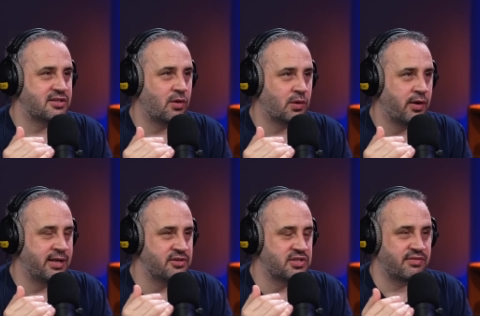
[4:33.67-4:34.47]
goal
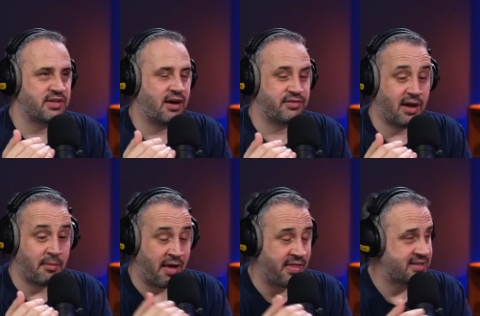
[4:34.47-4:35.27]
going in just after half
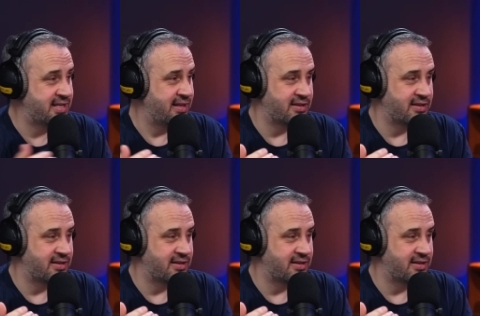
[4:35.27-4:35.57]
time, and that's it.